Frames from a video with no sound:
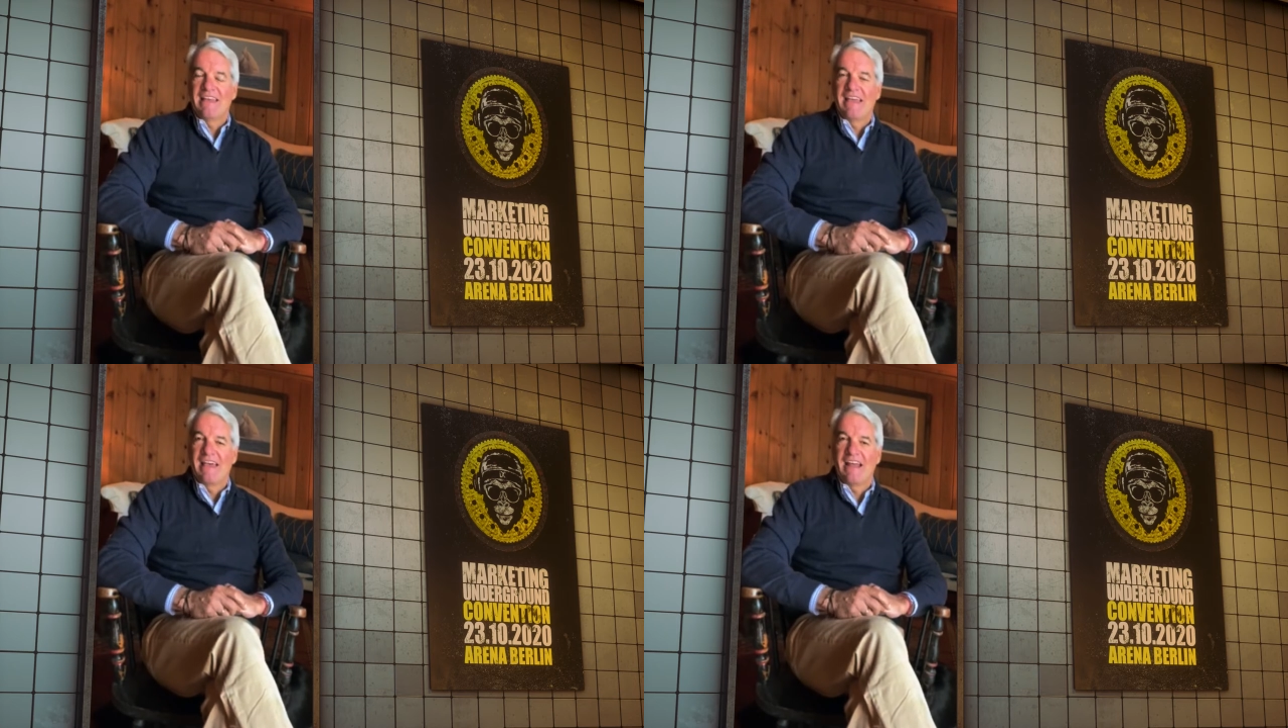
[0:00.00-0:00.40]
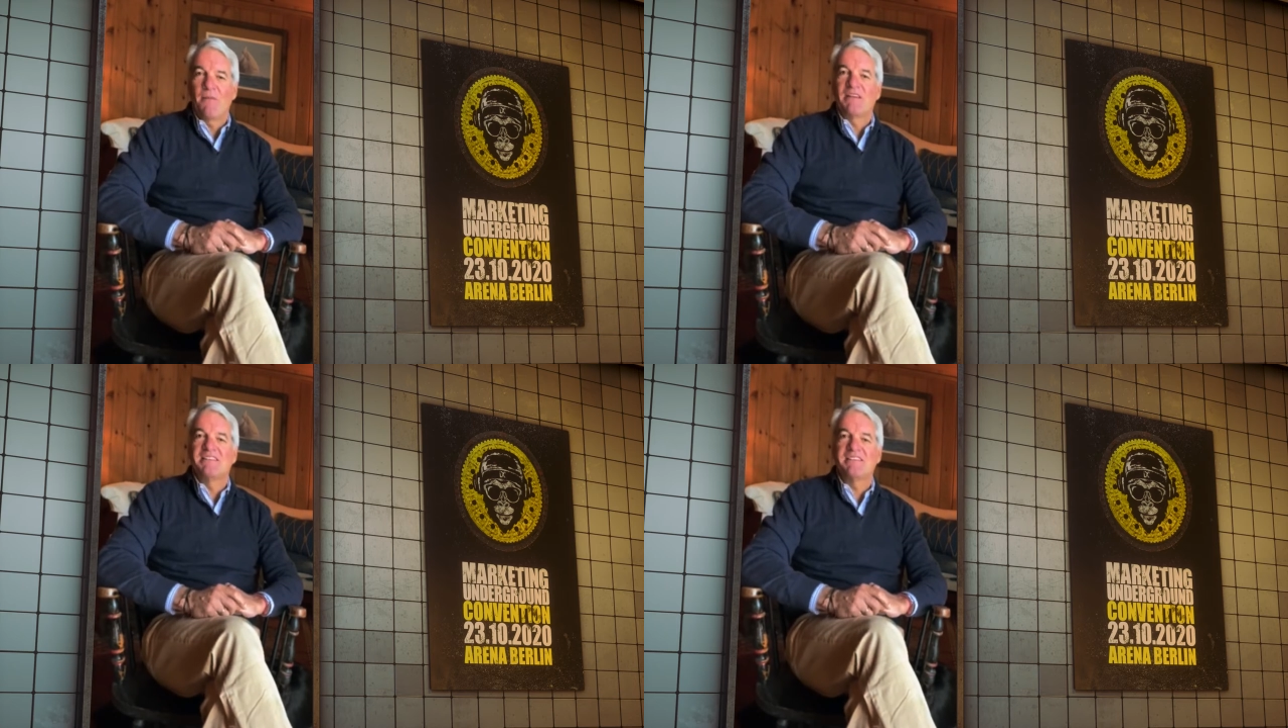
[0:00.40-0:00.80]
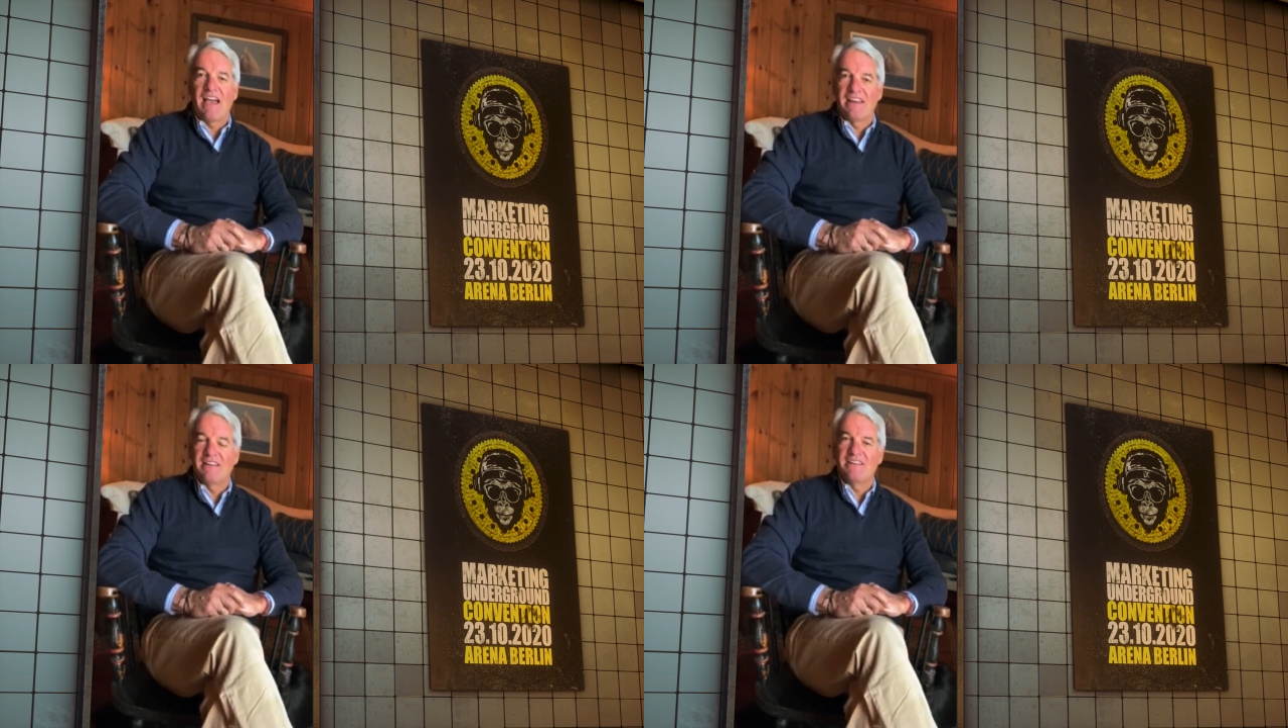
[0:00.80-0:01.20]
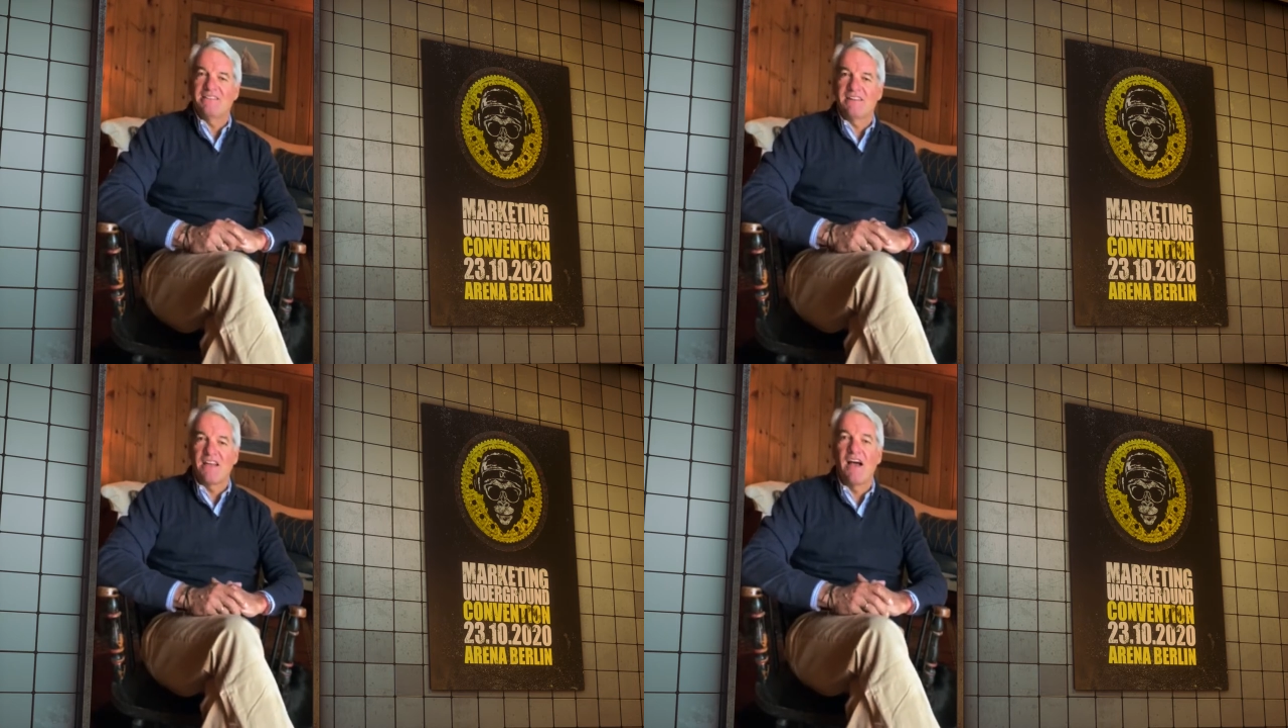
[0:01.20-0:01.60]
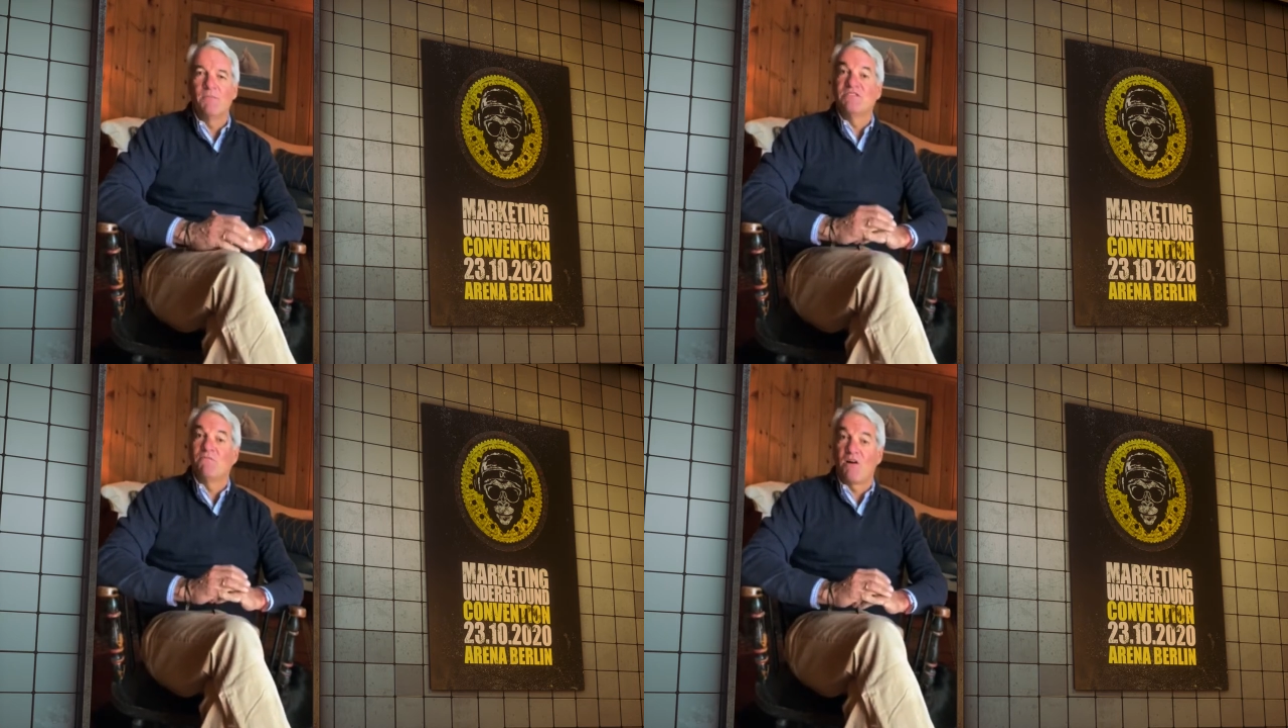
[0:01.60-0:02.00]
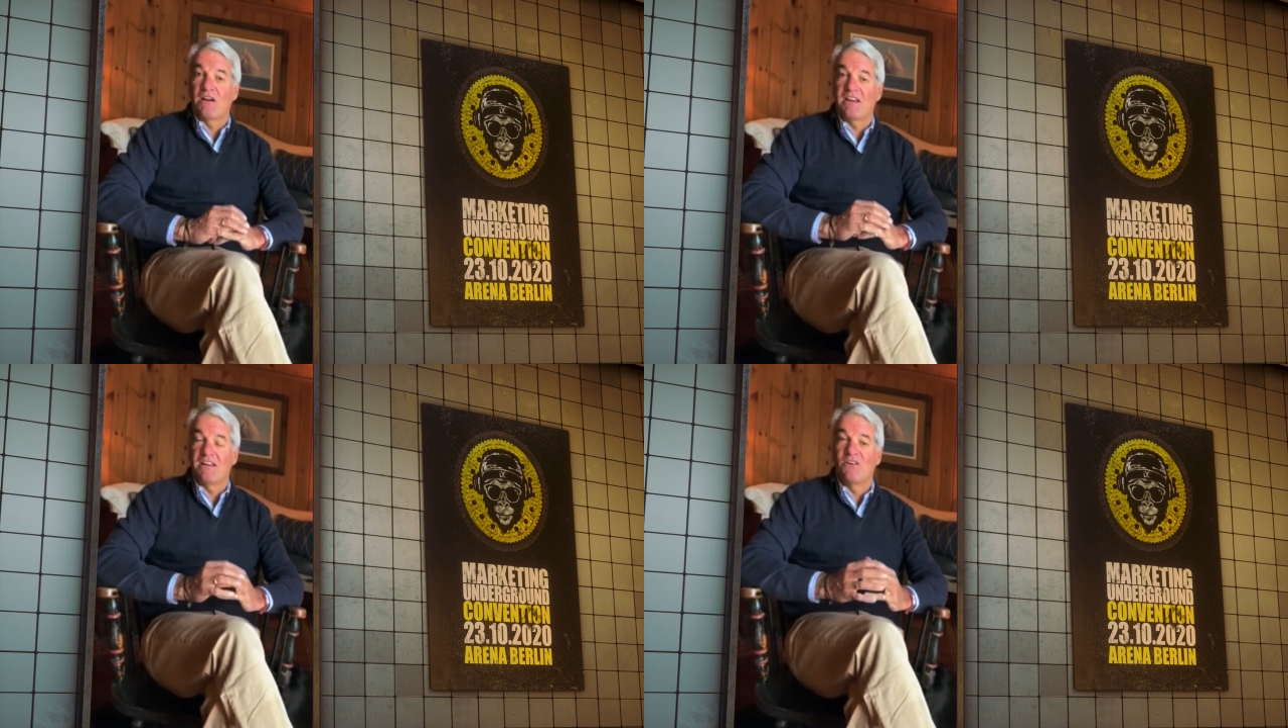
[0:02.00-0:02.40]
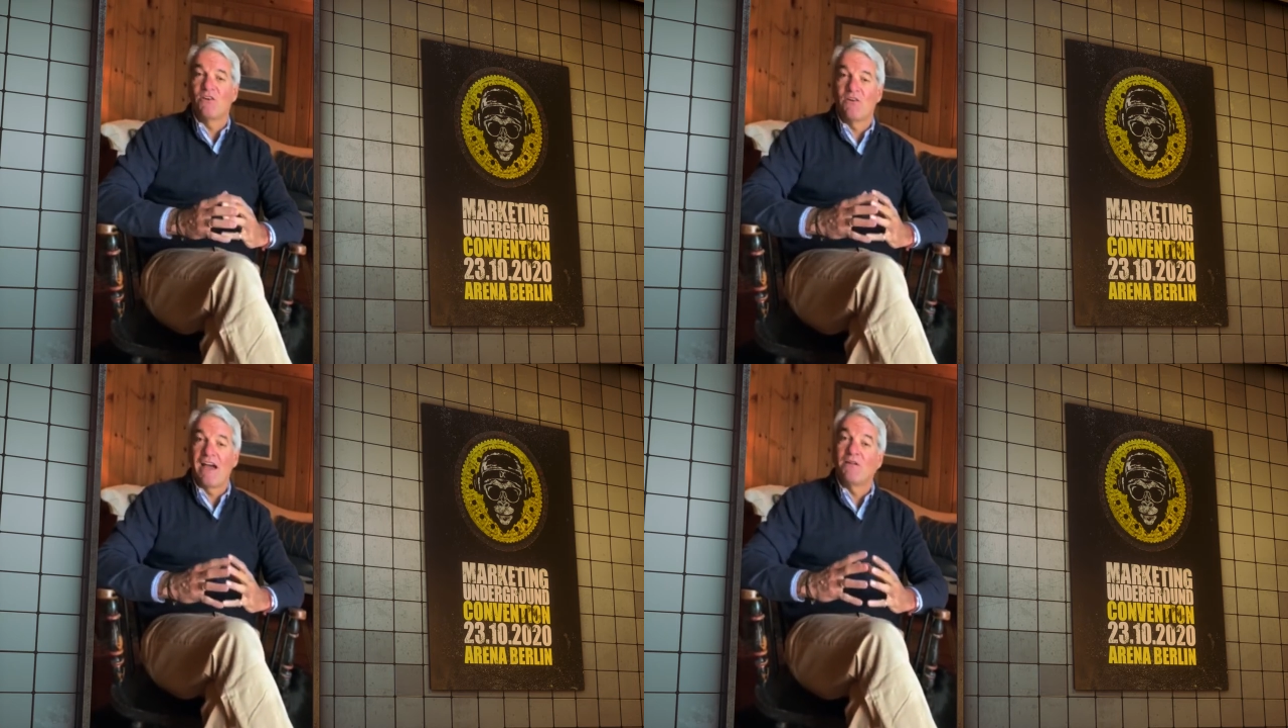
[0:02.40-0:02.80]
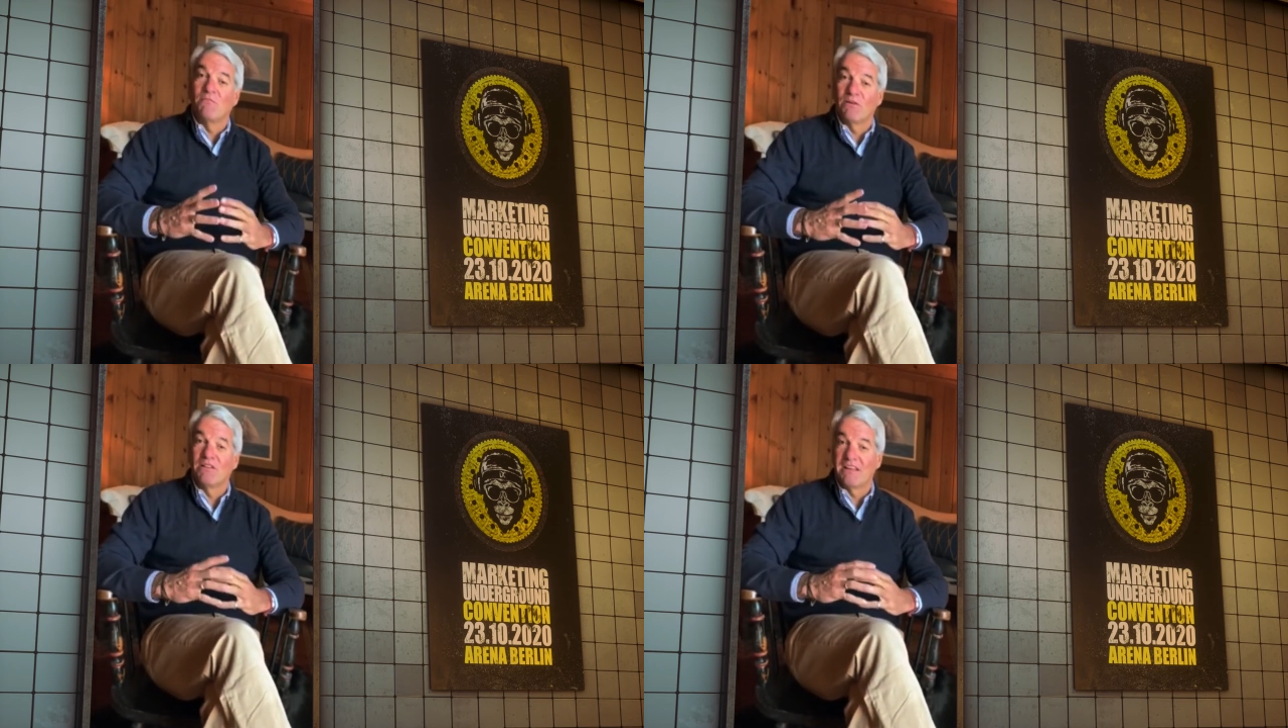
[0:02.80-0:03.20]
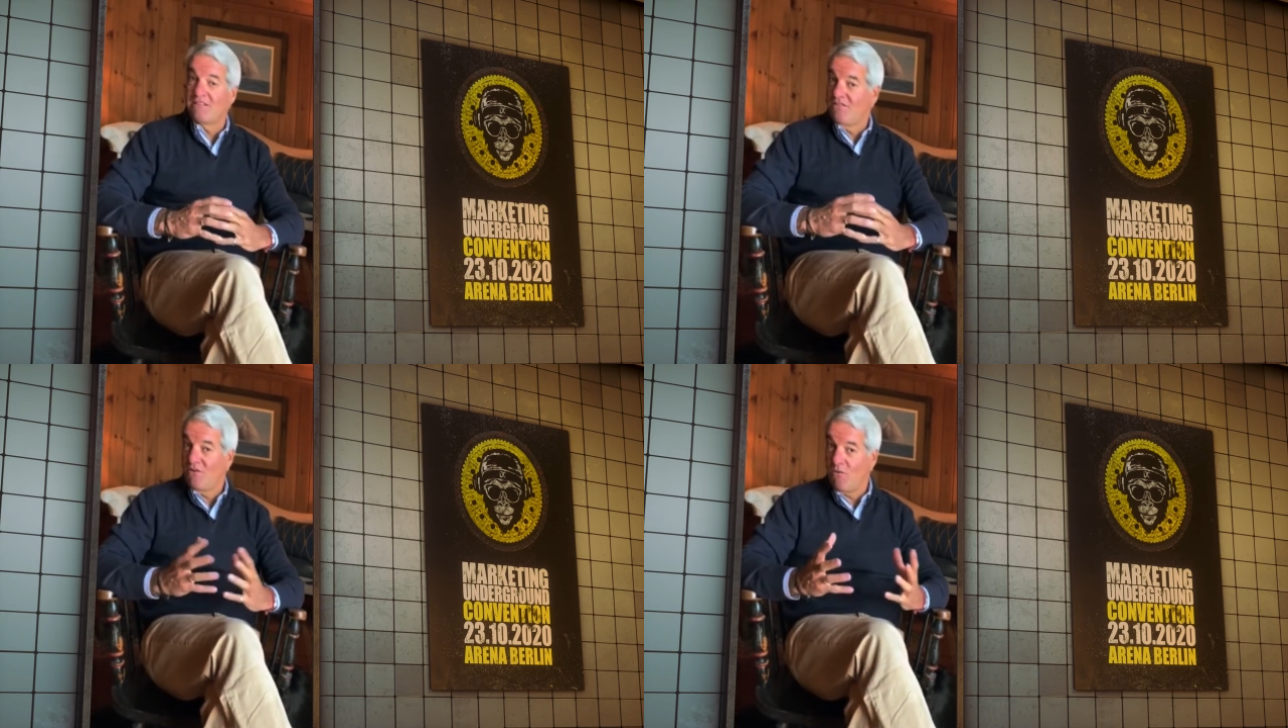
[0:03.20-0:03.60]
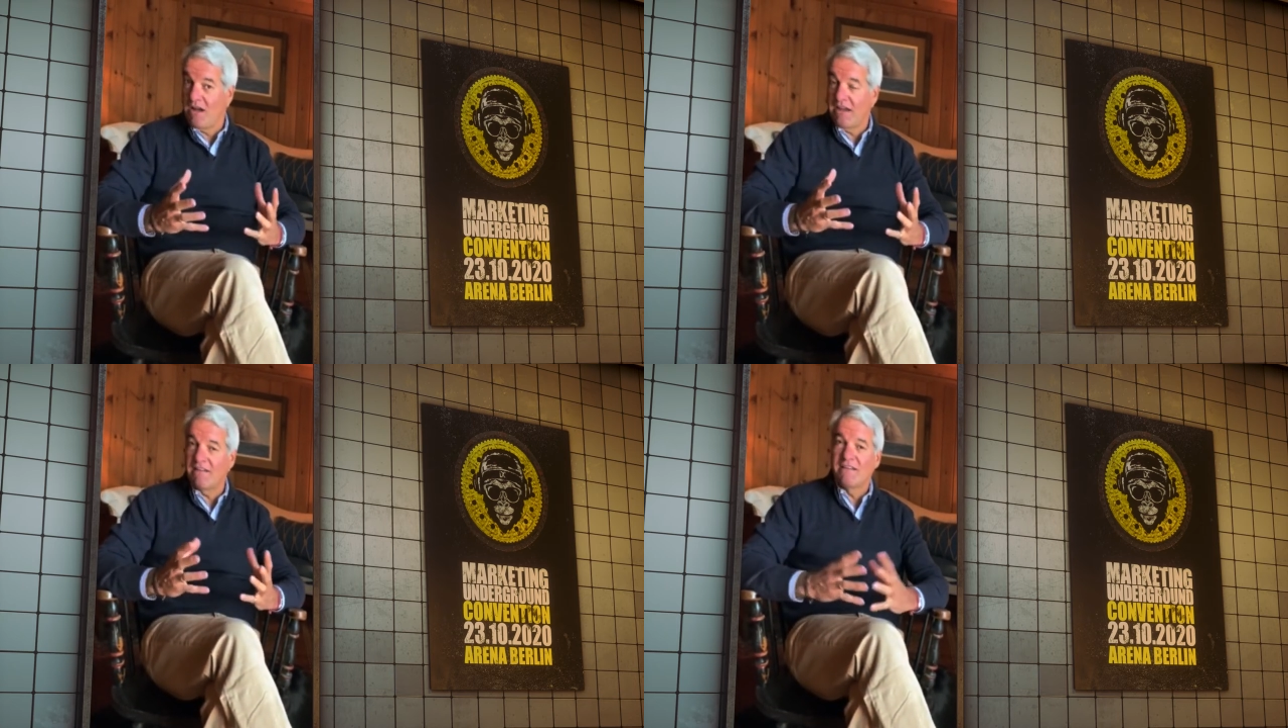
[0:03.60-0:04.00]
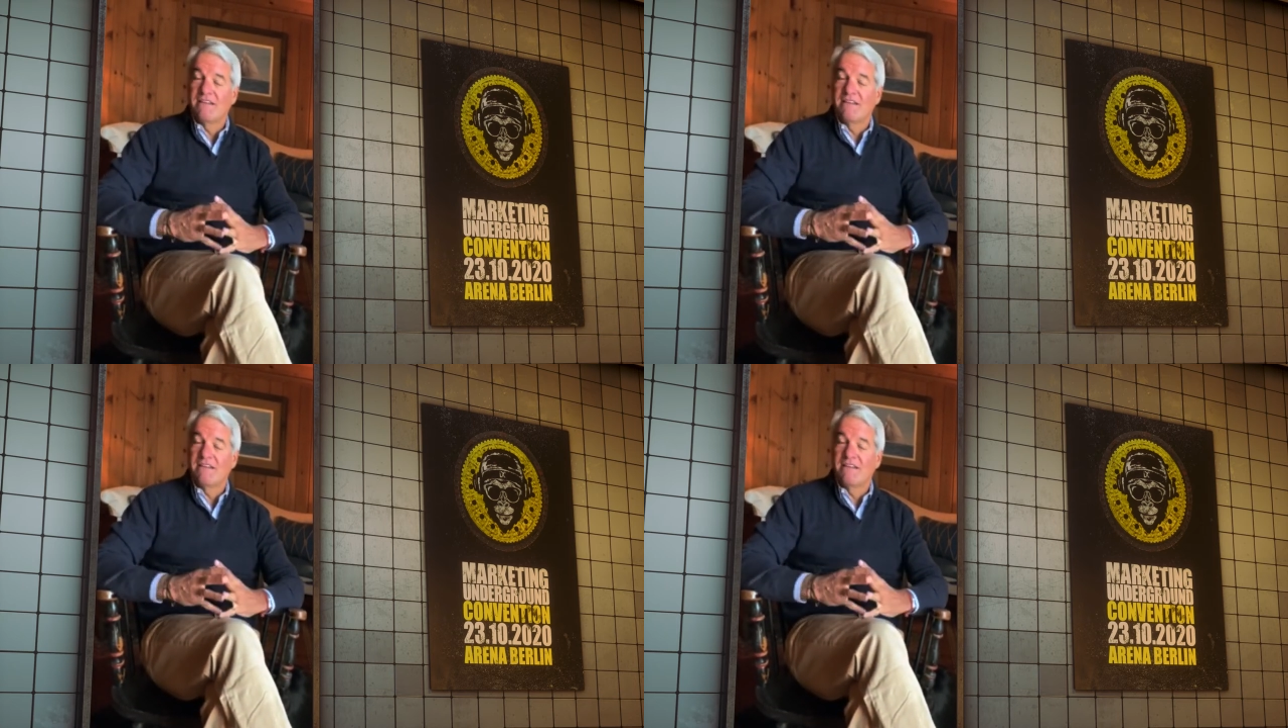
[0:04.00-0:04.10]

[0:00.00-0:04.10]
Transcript: And I am excited to come to Marketing Underground in Berlin. You know why?